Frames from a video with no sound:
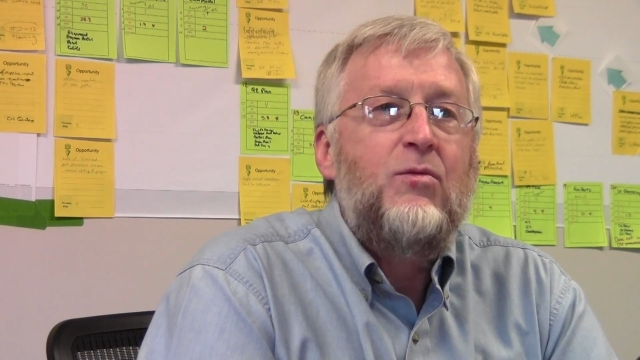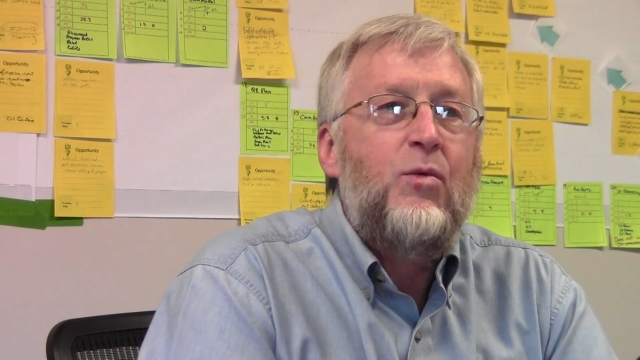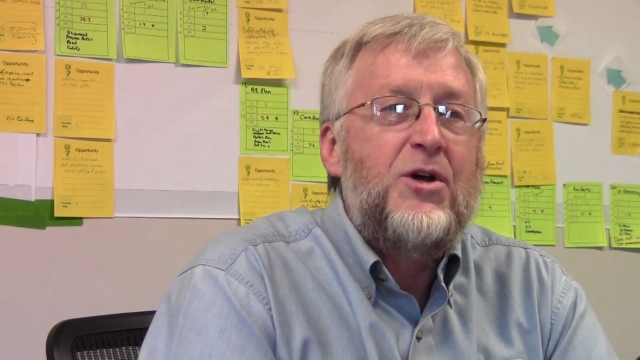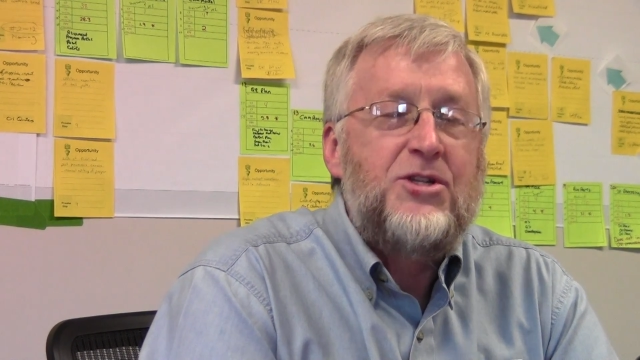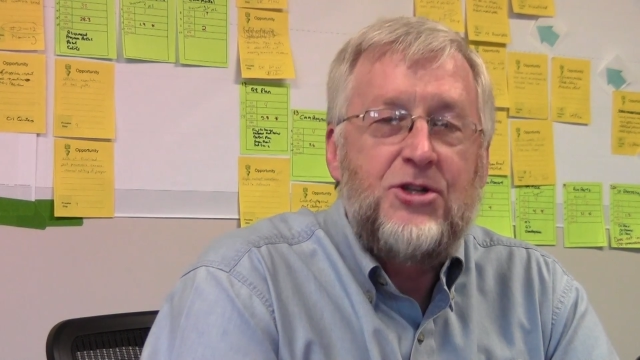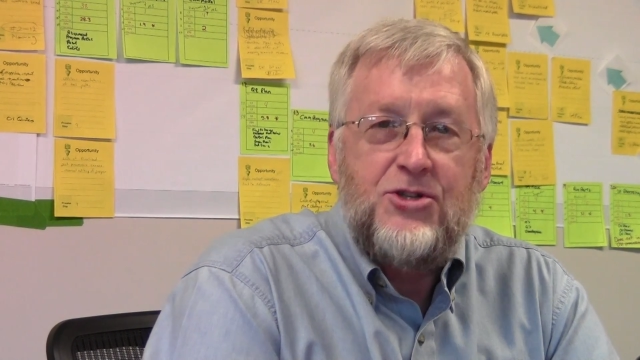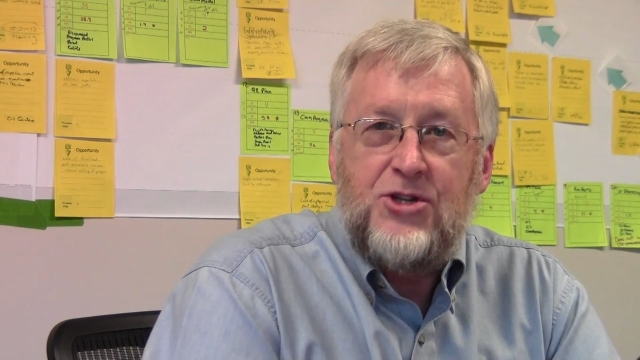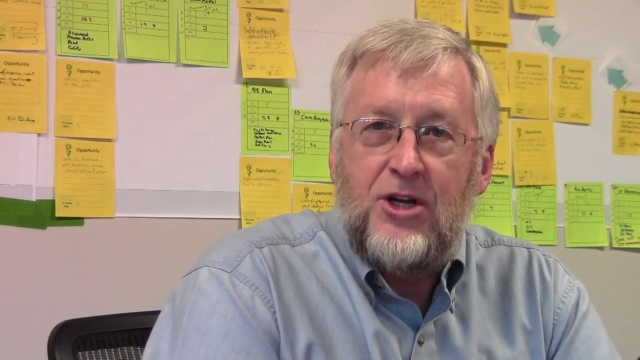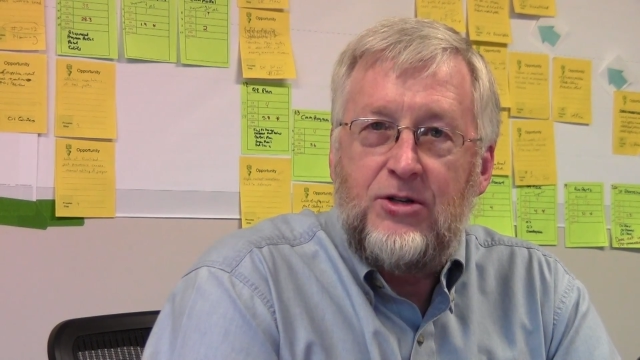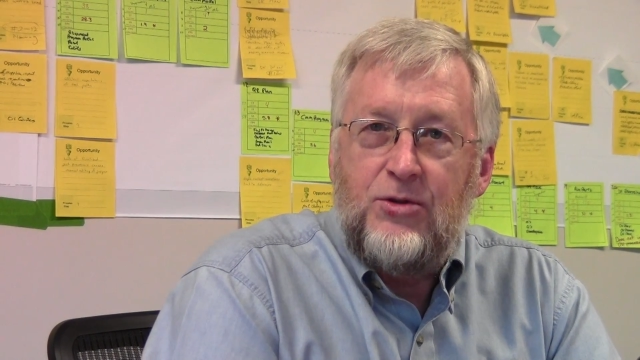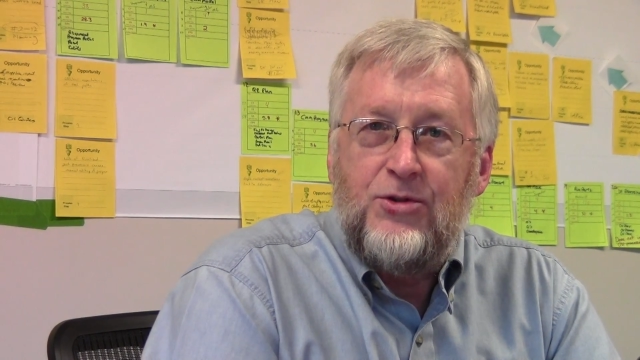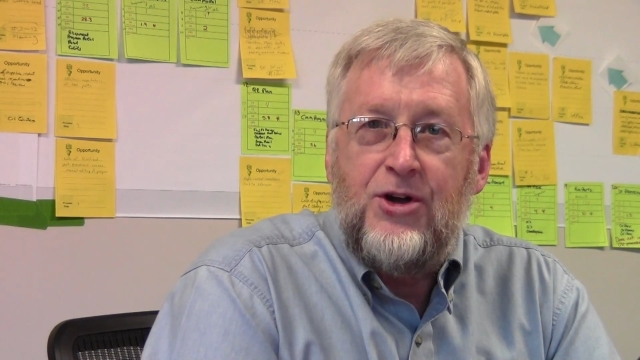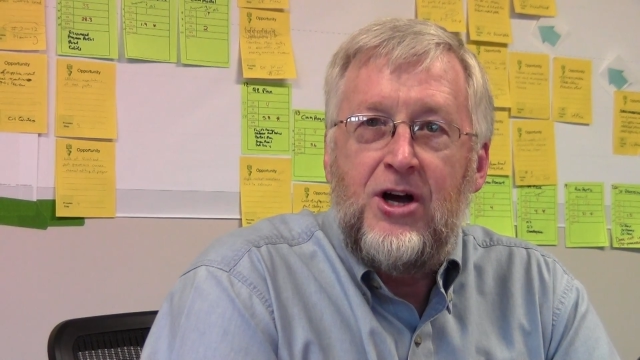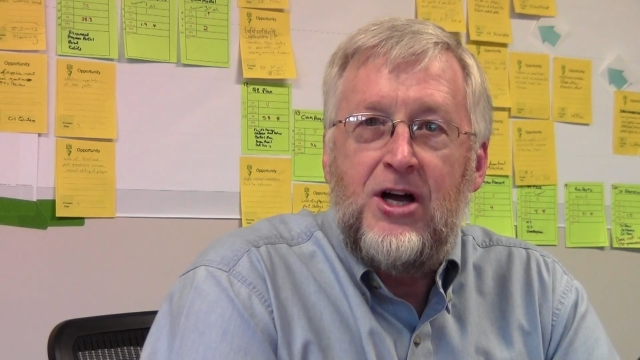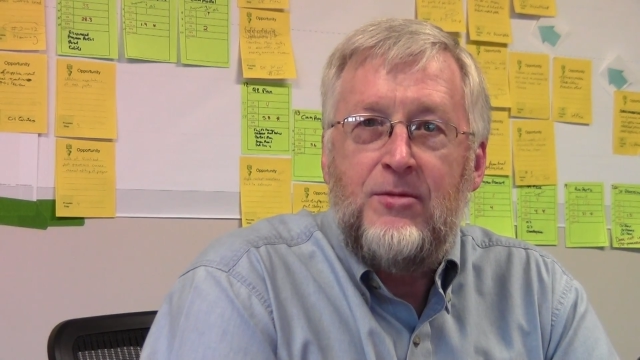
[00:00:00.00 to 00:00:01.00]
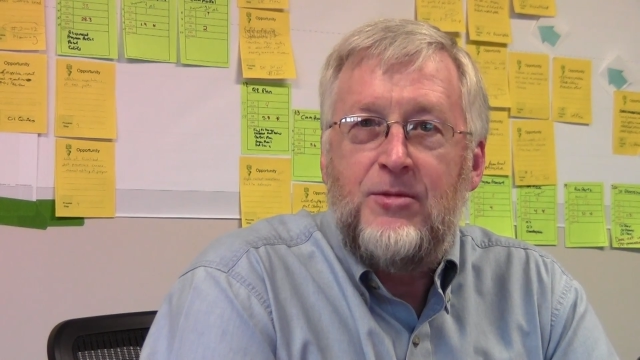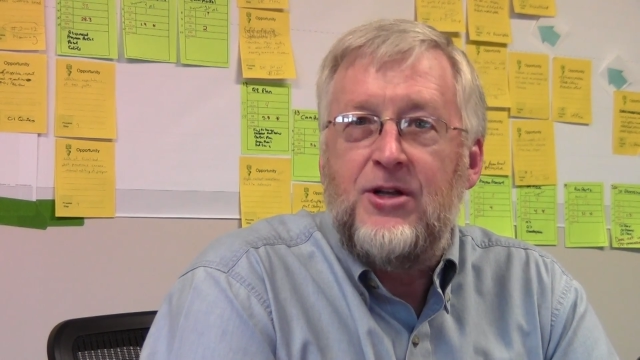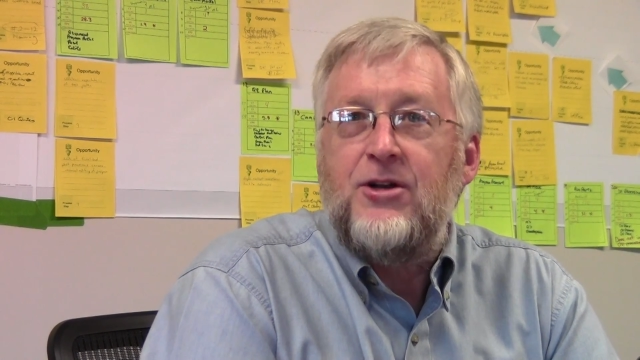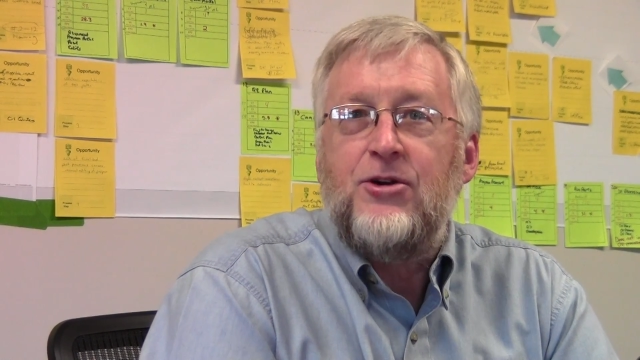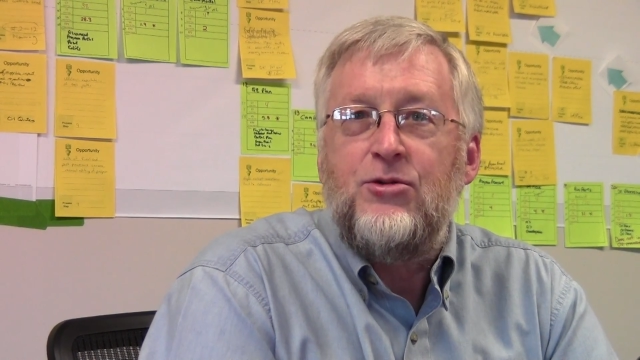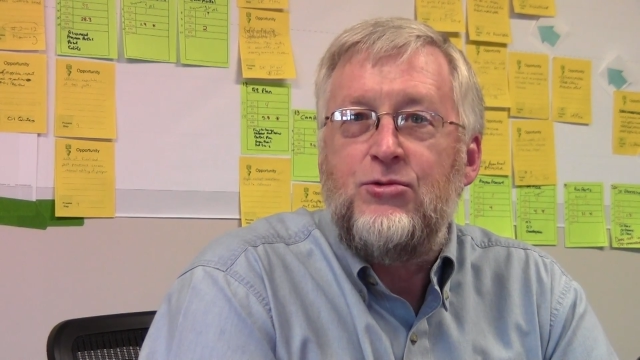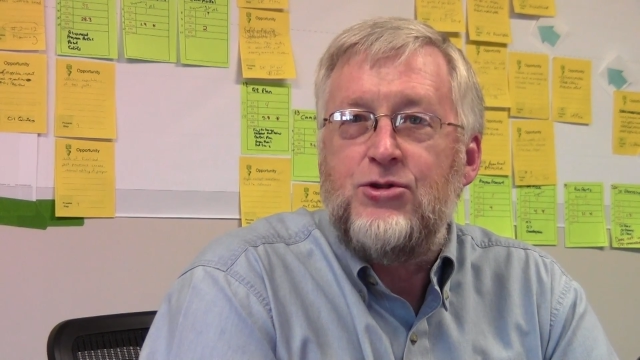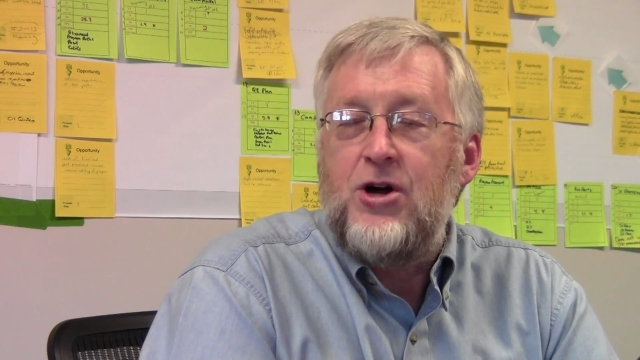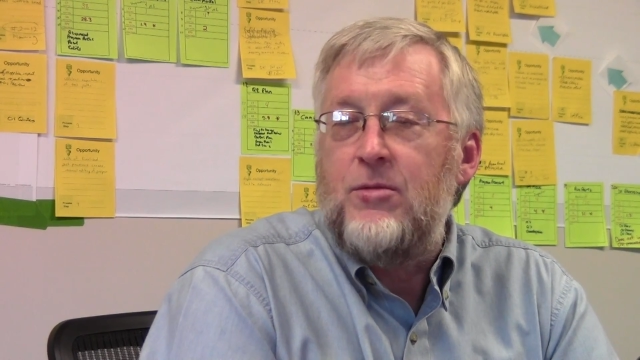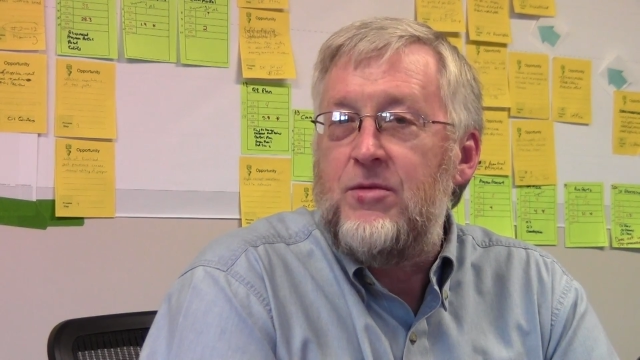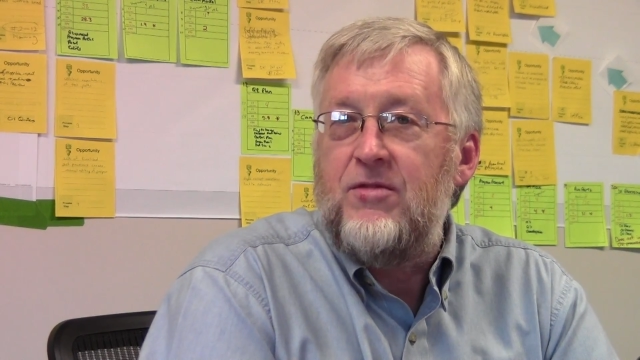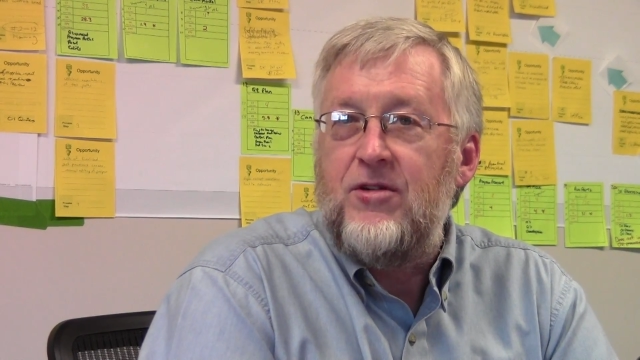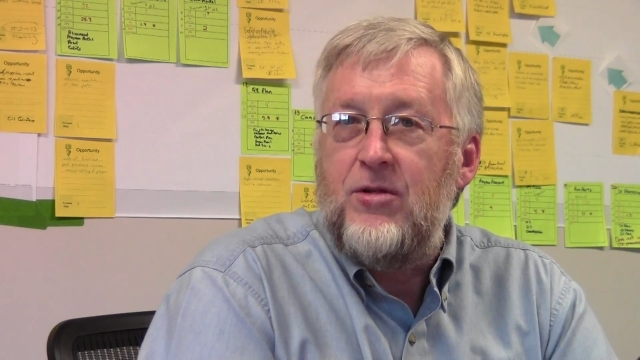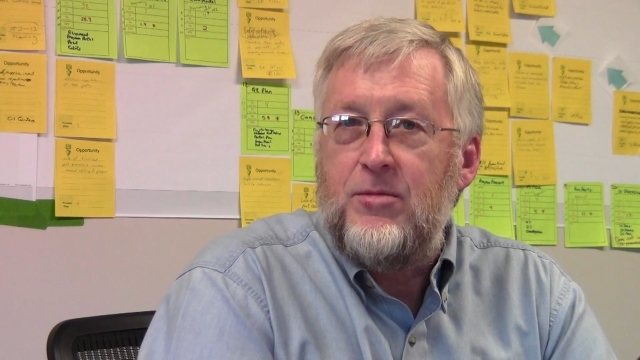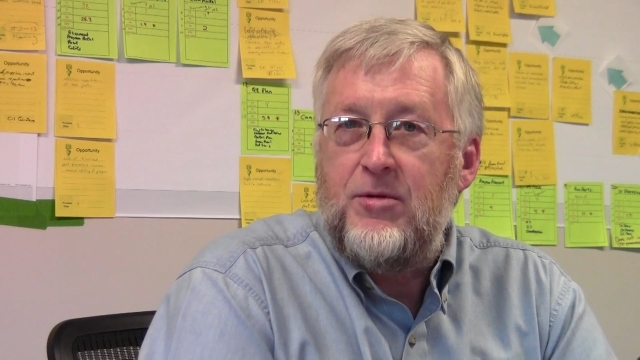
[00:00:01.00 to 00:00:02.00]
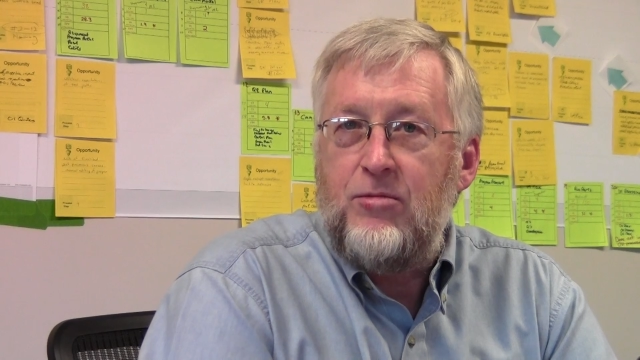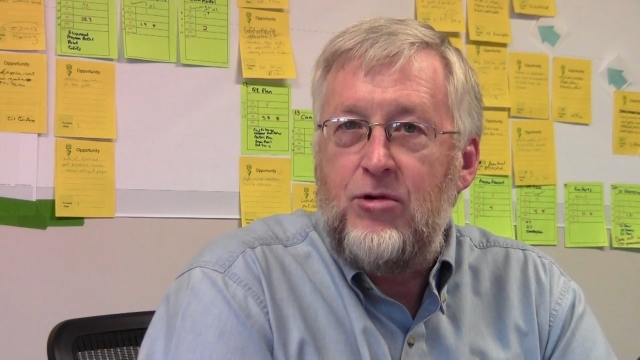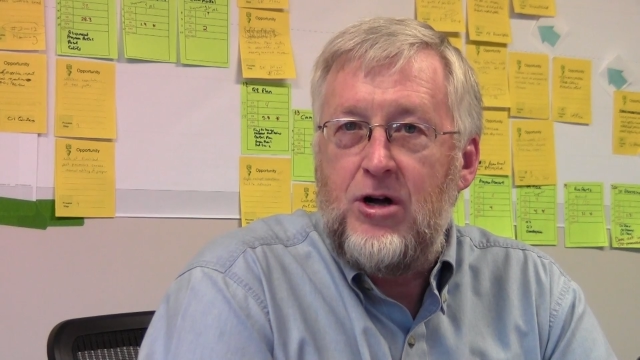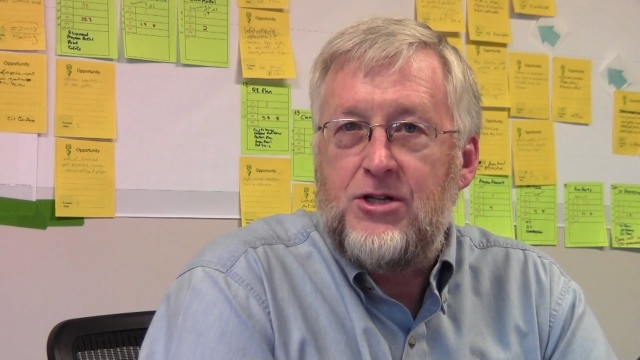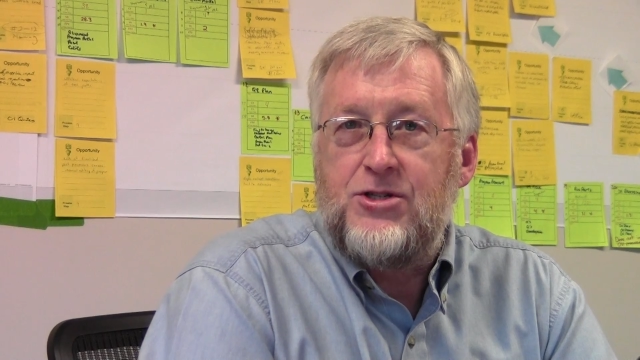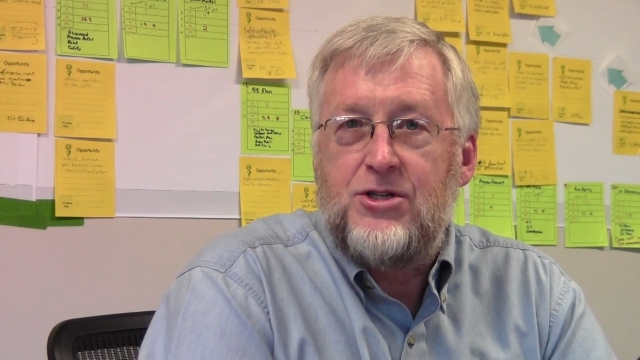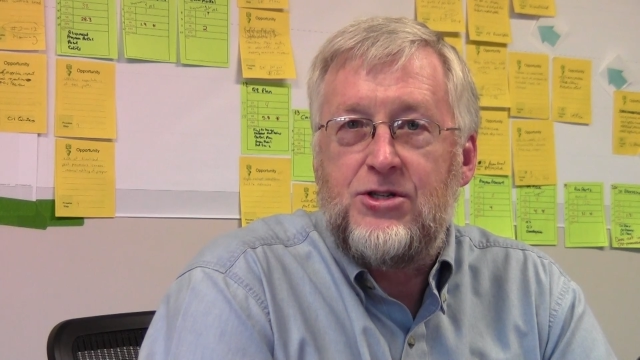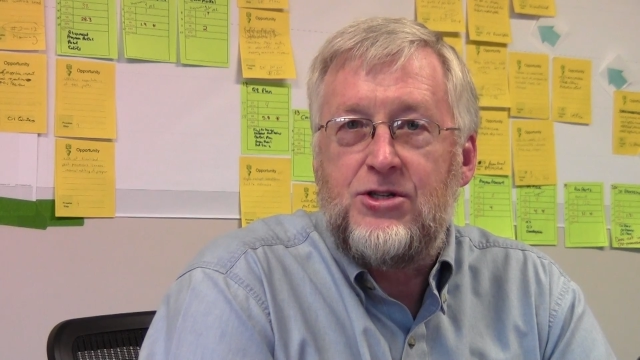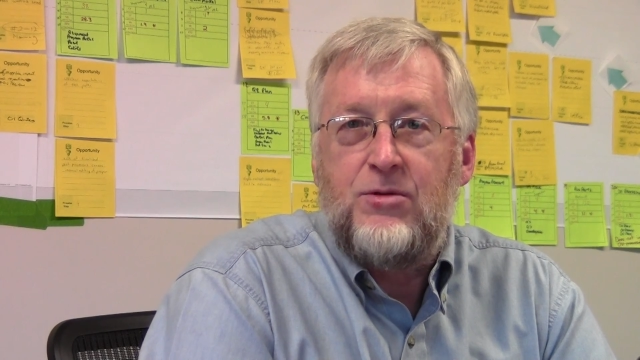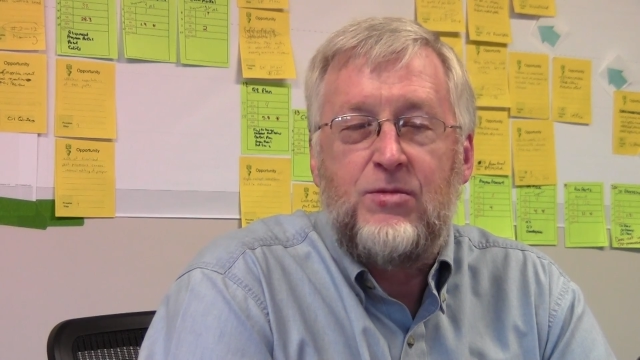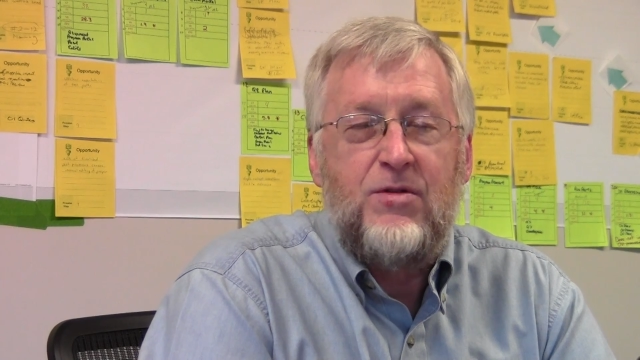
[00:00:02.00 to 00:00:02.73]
wasted cycle time in a new job development process,